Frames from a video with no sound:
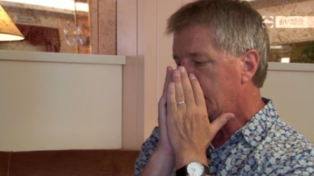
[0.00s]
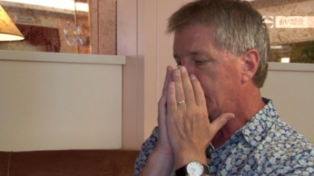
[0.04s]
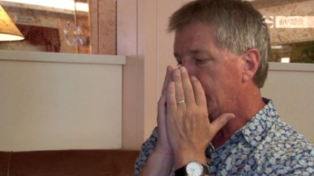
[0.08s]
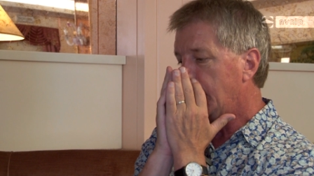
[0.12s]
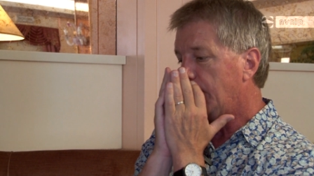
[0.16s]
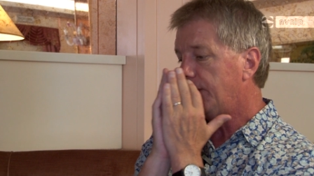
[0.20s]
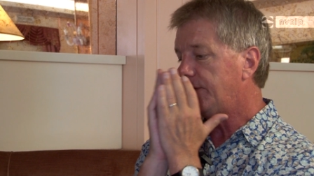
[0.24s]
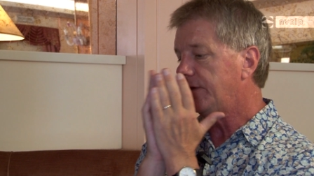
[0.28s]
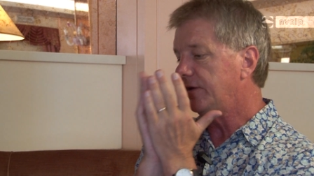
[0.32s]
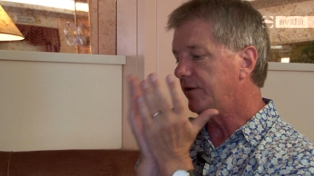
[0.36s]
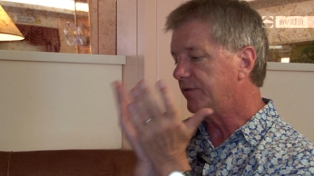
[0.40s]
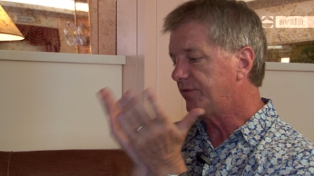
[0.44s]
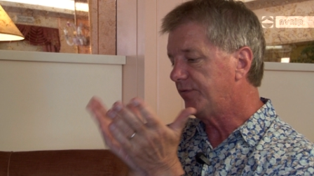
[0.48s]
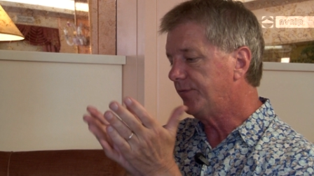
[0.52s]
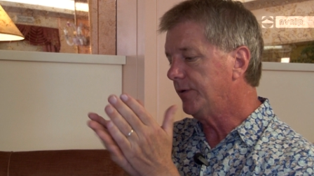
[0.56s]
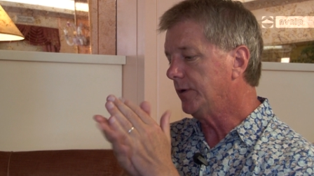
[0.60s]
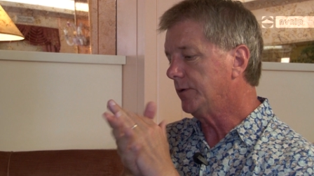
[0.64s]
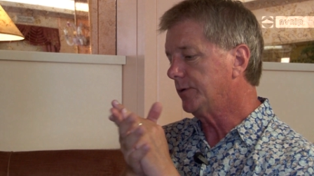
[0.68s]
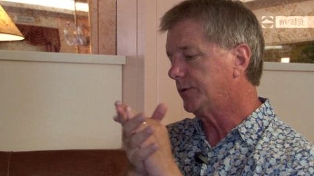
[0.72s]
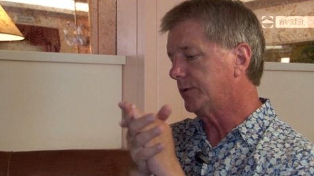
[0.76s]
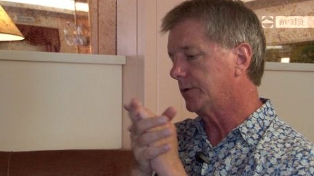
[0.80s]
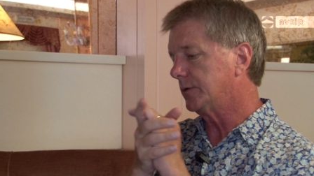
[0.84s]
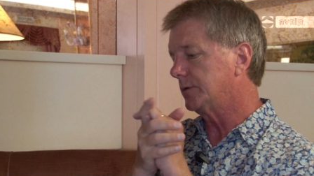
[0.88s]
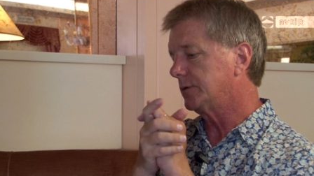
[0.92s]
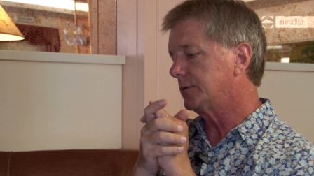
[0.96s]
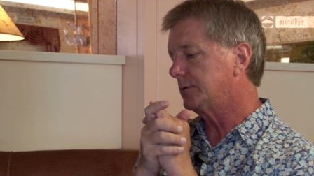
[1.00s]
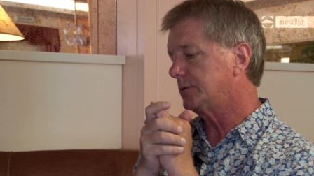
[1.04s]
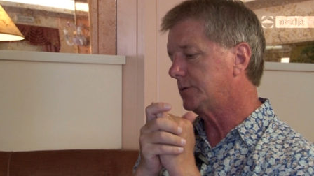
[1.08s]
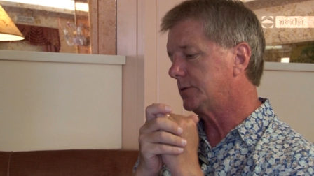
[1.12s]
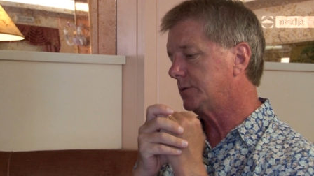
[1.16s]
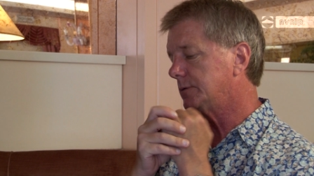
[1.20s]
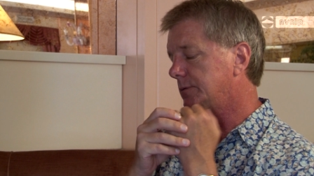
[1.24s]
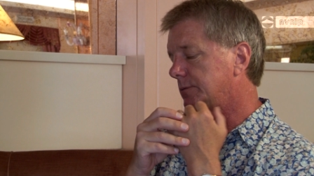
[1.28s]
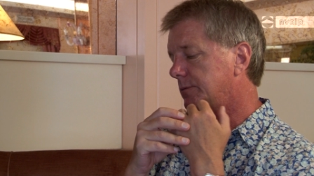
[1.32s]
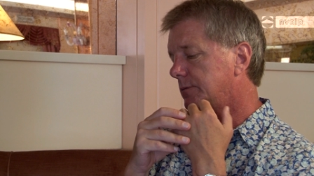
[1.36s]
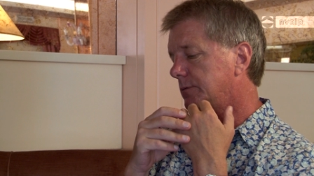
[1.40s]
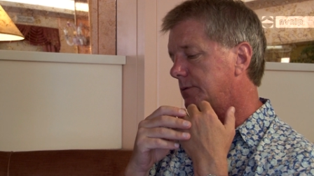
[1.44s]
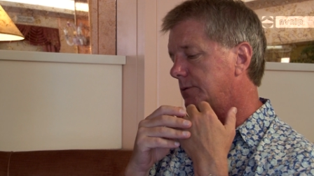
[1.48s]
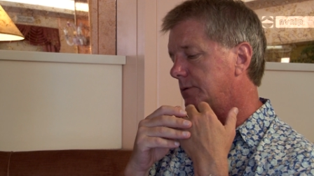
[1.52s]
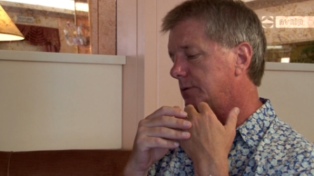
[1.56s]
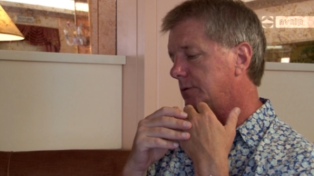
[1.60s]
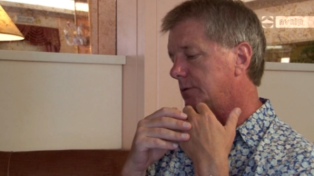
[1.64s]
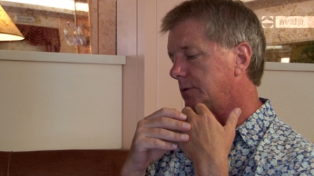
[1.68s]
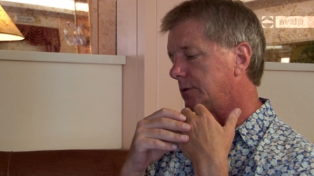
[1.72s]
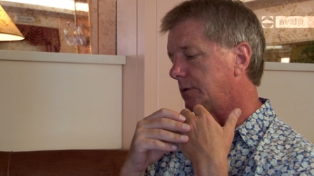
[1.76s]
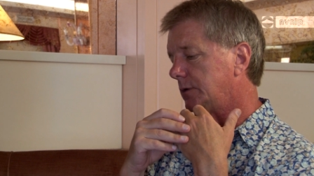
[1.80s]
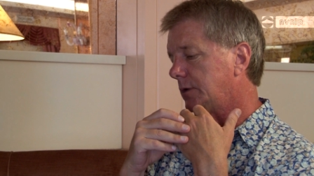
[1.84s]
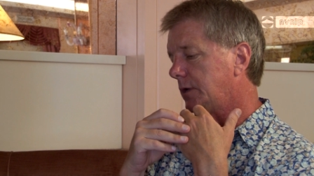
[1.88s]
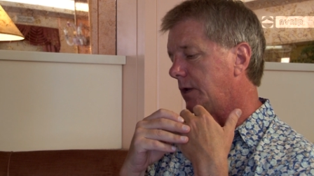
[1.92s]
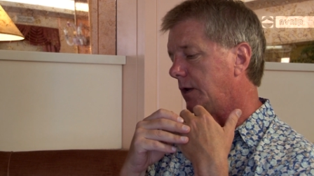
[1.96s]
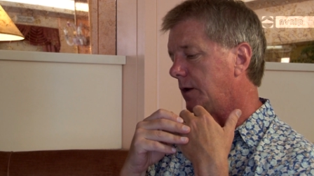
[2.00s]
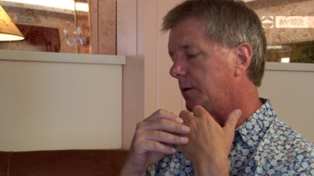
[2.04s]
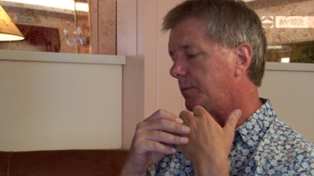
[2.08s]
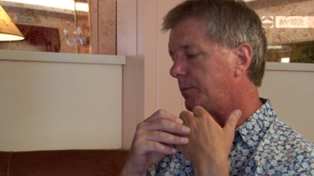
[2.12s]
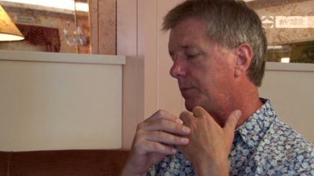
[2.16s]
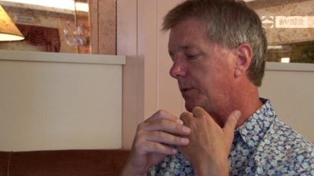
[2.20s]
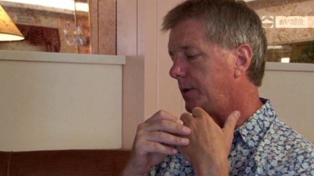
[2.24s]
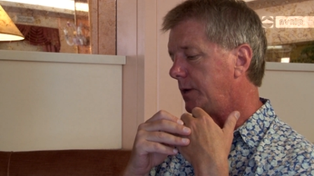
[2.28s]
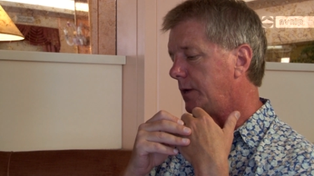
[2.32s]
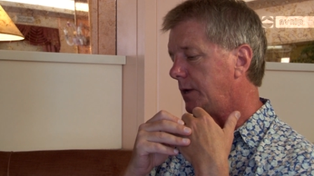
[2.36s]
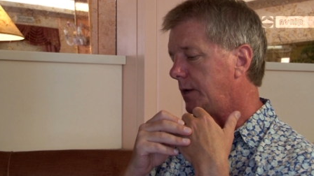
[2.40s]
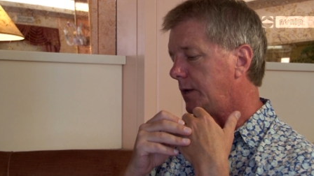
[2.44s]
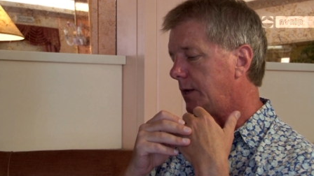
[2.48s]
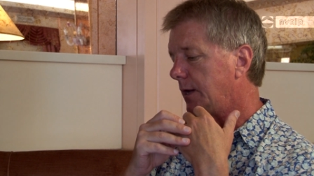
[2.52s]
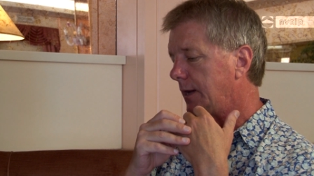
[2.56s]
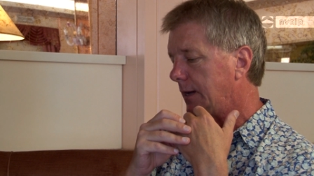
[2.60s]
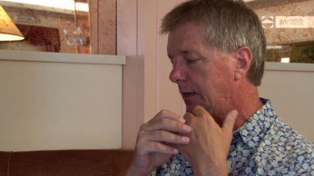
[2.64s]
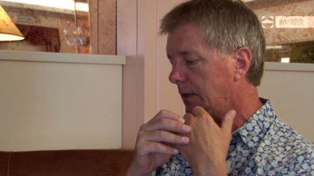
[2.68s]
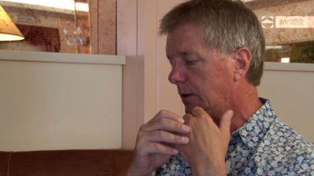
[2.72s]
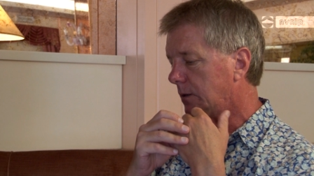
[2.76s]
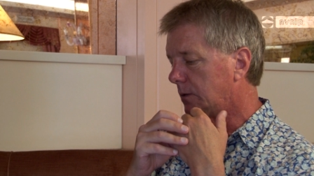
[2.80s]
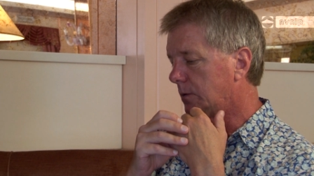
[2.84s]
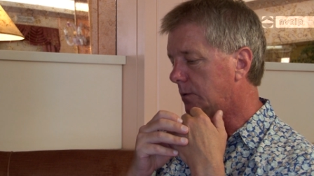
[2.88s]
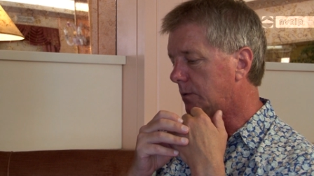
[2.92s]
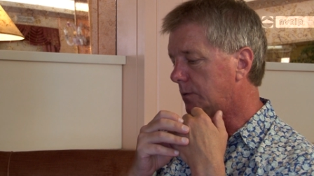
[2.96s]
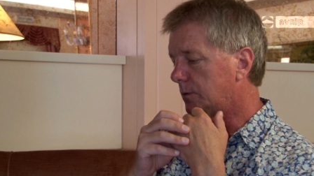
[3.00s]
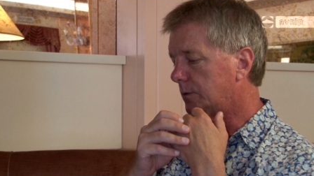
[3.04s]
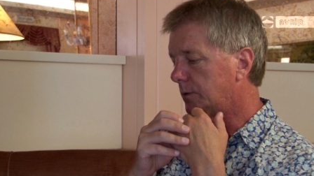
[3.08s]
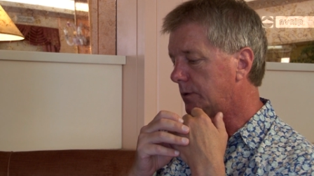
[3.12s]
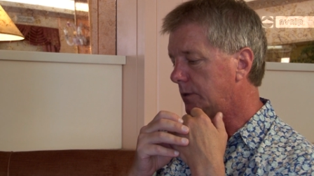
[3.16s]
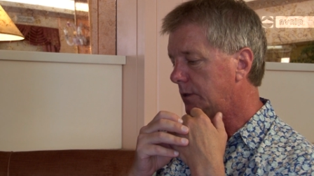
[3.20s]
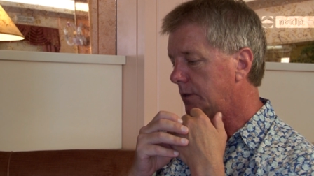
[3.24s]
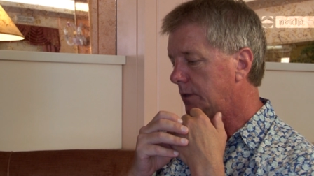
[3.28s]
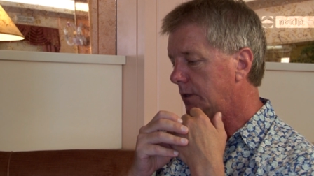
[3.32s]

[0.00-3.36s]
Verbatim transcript: Now these filters can be held